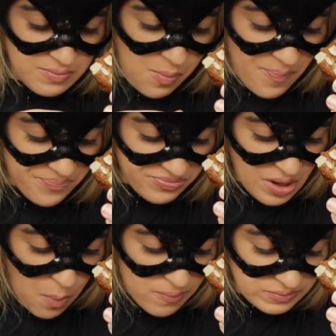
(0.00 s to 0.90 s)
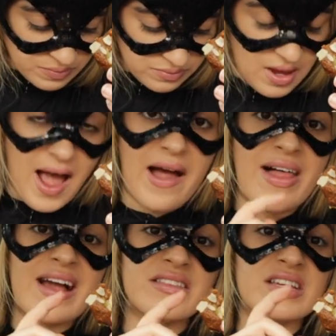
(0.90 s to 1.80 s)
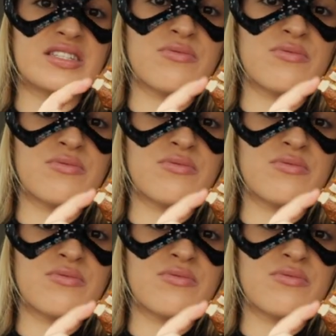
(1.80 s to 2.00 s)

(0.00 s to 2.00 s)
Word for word: That's like a little breakfast. You I like this else.